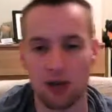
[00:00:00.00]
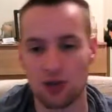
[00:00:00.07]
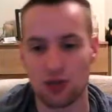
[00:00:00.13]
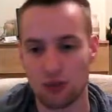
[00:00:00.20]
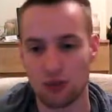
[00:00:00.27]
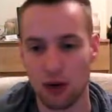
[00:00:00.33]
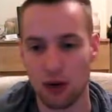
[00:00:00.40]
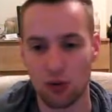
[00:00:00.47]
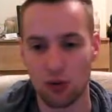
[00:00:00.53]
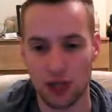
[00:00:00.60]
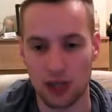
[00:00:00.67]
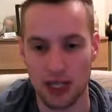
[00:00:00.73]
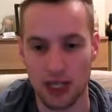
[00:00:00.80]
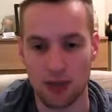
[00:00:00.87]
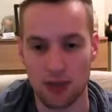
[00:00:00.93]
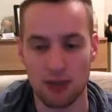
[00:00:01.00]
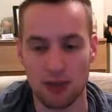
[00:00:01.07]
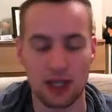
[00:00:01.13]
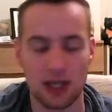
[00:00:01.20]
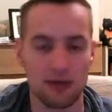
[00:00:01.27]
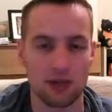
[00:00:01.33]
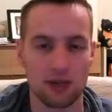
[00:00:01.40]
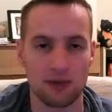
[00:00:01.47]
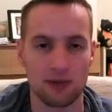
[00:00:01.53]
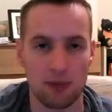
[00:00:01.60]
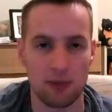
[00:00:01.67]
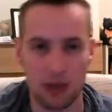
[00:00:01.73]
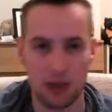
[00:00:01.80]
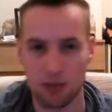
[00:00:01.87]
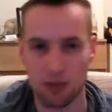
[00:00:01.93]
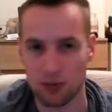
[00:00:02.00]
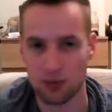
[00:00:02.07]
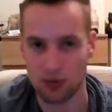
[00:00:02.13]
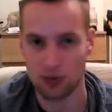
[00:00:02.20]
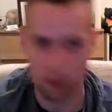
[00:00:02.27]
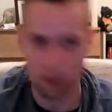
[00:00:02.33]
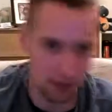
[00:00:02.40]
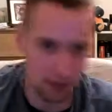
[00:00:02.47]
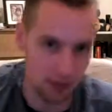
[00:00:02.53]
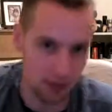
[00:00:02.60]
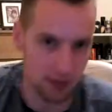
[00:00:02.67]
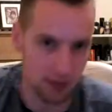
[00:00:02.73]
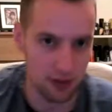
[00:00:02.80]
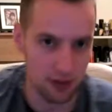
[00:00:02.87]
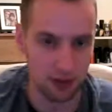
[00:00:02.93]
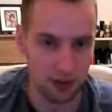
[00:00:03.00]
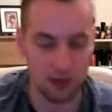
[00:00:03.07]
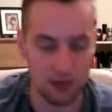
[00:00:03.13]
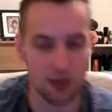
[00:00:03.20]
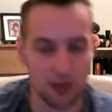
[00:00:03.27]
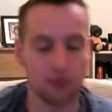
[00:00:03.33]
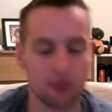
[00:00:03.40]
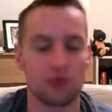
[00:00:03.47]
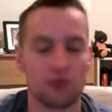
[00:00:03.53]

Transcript: You might want to keep it and give yourself a bigger boost to win a period and win overall,